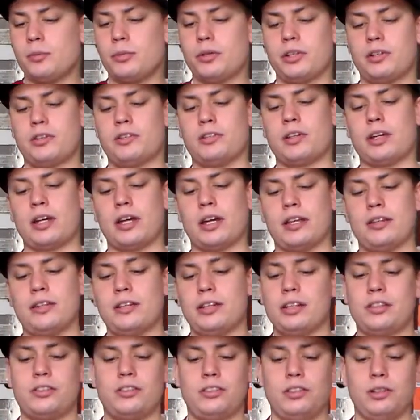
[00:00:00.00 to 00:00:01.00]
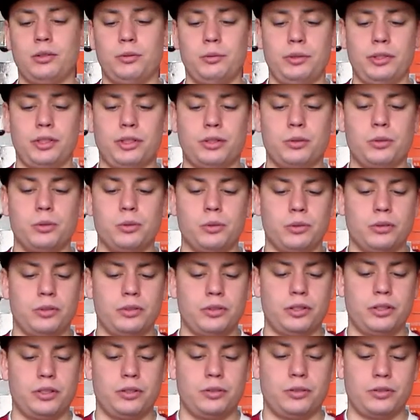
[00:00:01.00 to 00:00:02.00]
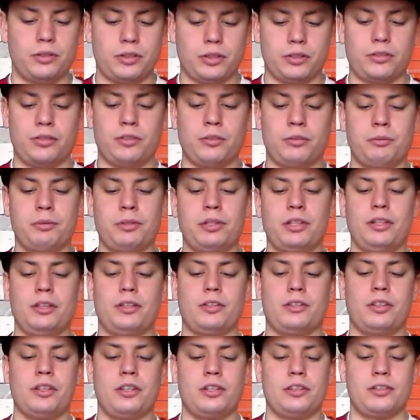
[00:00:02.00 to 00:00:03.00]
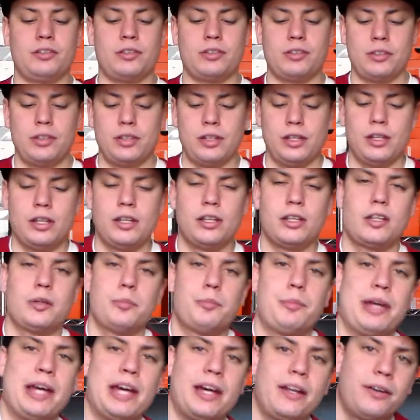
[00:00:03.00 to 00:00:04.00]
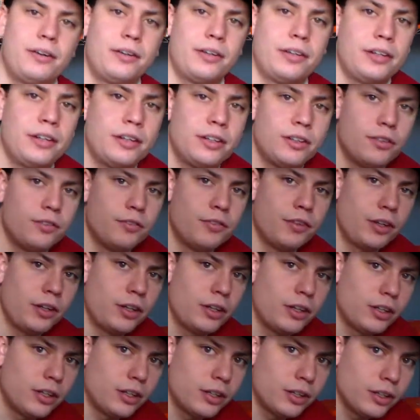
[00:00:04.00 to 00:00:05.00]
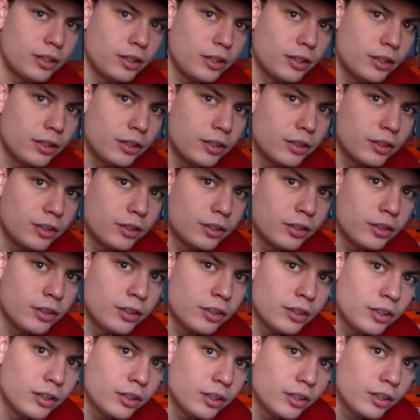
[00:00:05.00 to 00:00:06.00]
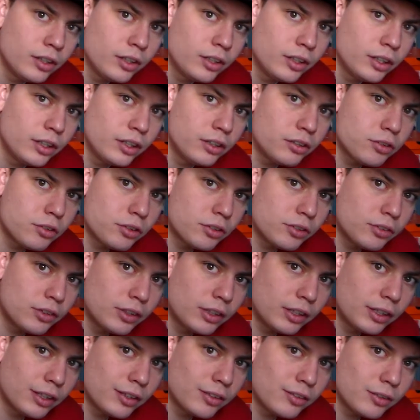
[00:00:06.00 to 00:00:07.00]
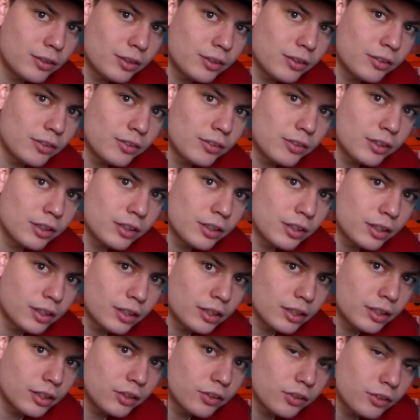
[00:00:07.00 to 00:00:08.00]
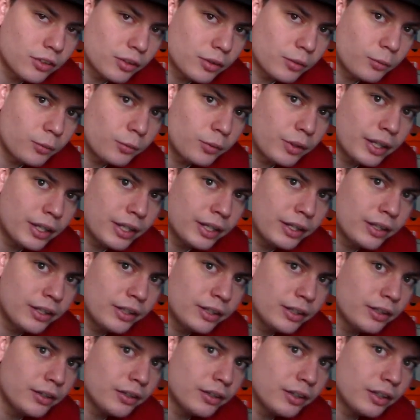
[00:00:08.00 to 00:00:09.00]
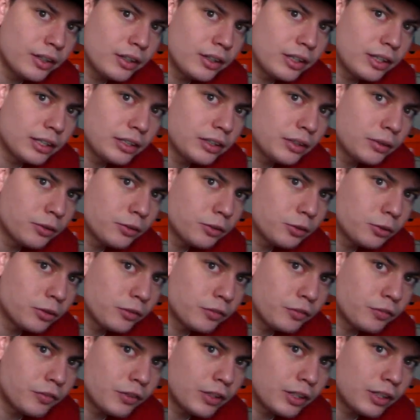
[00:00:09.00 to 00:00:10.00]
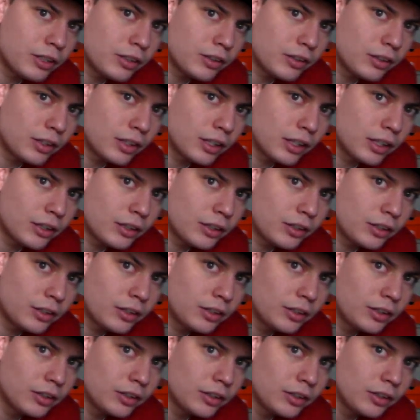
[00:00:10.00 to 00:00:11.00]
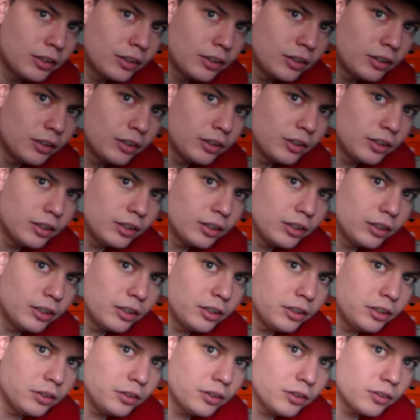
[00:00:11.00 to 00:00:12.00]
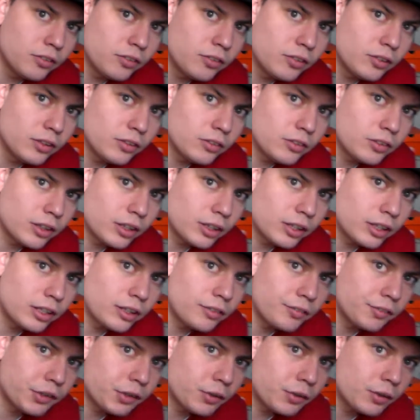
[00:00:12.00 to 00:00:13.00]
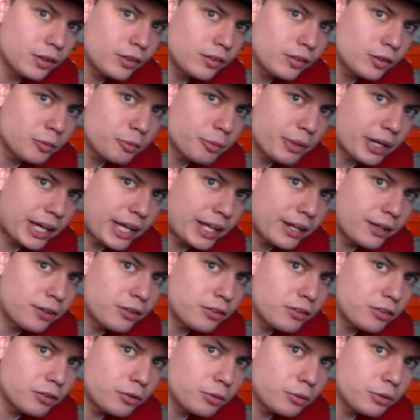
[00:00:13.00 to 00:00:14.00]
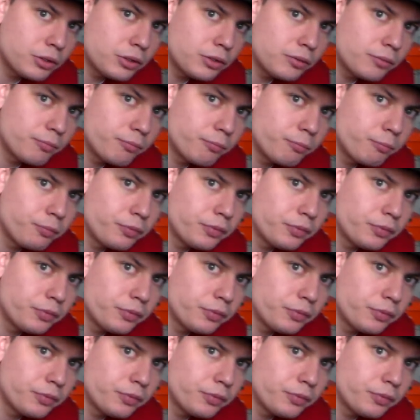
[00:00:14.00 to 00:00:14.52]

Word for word: But uh, I think it's still really cool. You know, they still really look nice. The pattern on it is very interesting as you can see. It's that red and that yellow sort of fading together. And you can see it's got kind of a crazy pattern to it.